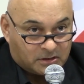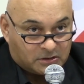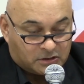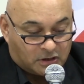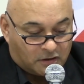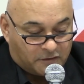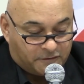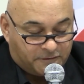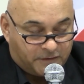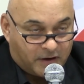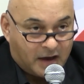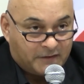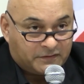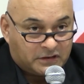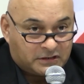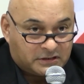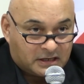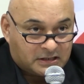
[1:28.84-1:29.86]
So
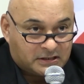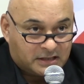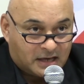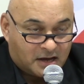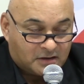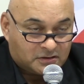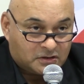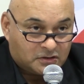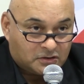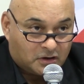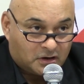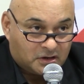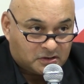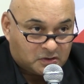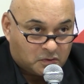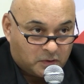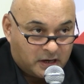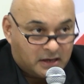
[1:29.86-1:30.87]
$5,000 to
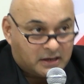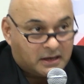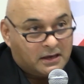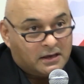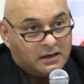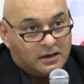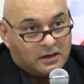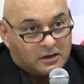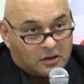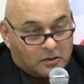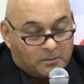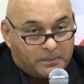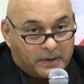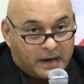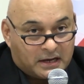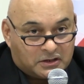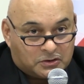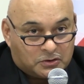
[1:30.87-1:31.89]
$6,000 a week
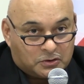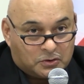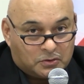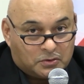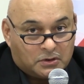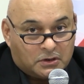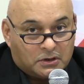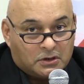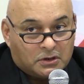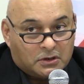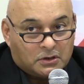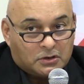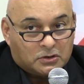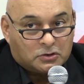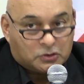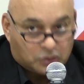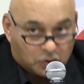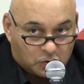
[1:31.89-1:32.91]
compared to
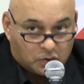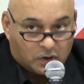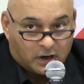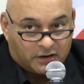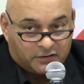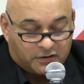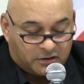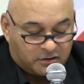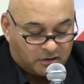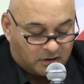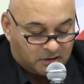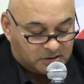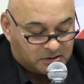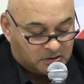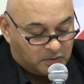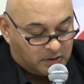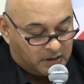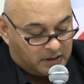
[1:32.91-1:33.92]

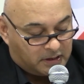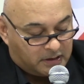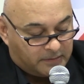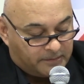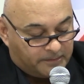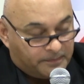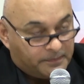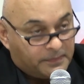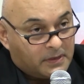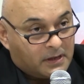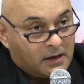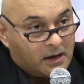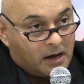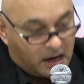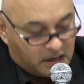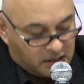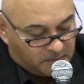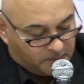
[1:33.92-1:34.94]
$200 a week.
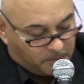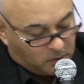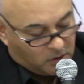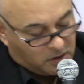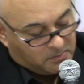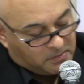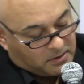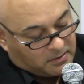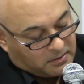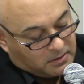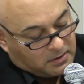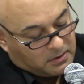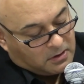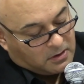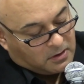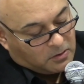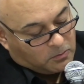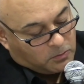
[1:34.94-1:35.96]
Unemployment.
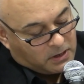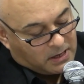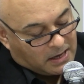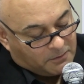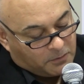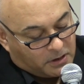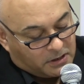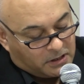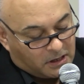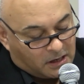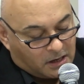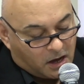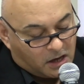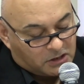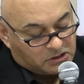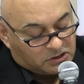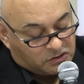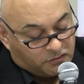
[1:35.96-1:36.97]
We have one of the
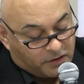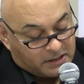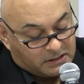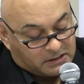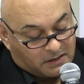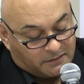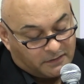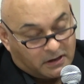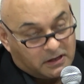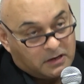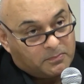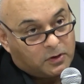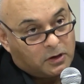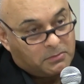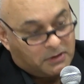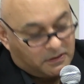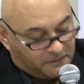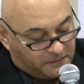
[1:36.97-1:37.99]
largest rates of
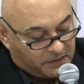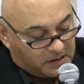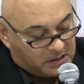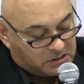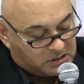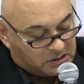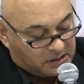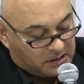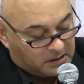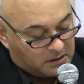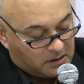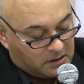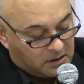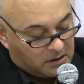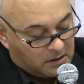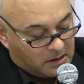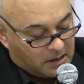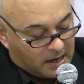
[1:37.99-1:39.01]
unemployment in Fiji,
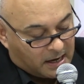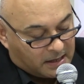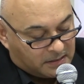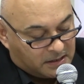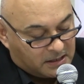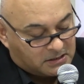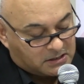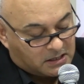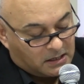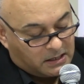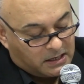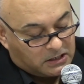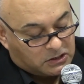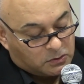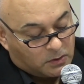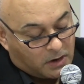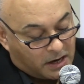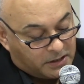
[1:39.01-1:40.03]
and this can
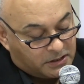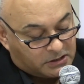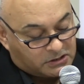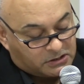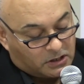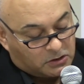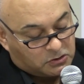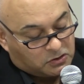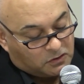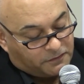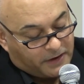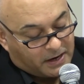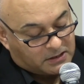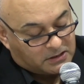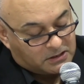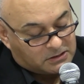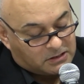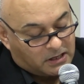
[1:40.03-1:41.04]
lead to other social
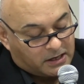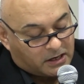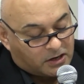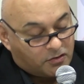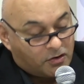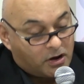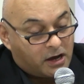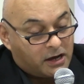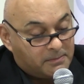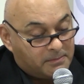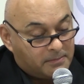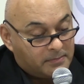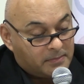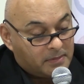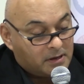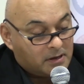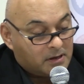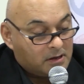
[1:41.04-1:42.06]
factors like
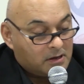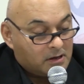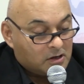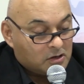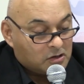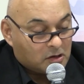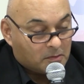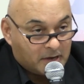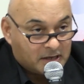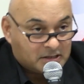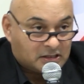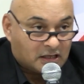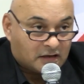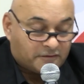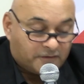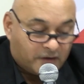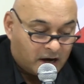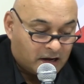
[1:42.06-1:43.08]
crime,
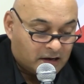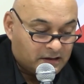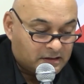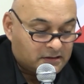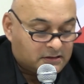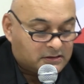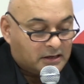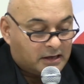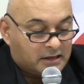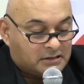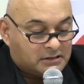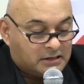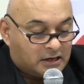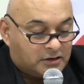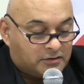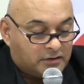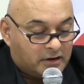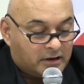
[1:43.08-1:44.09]
domestic violence,
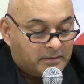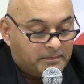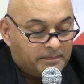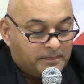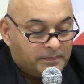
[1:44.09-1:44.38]
etc.